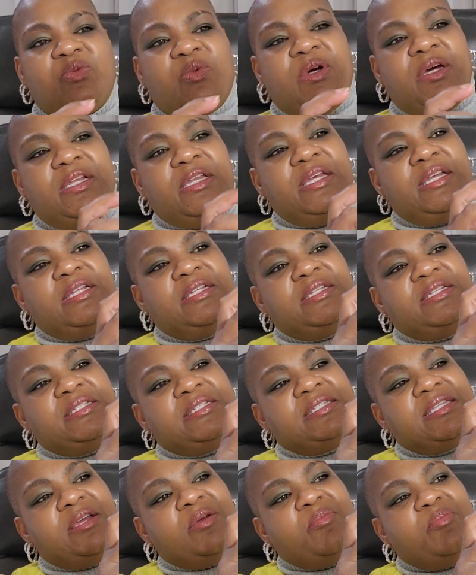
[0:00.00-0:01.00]
one in
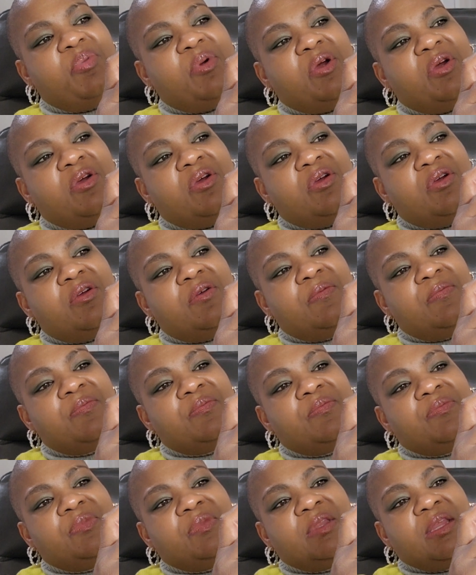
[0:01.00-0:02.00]
December.
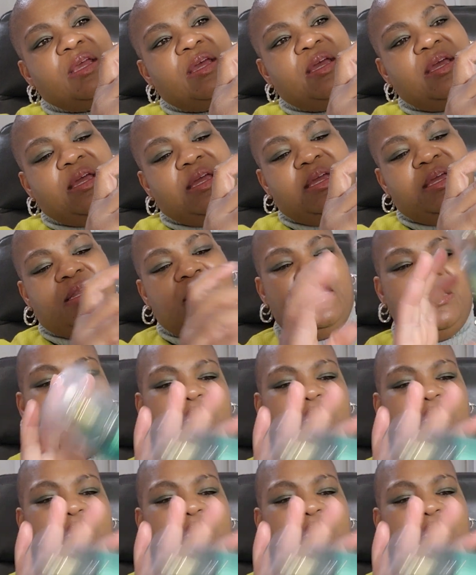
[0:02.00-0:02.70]
And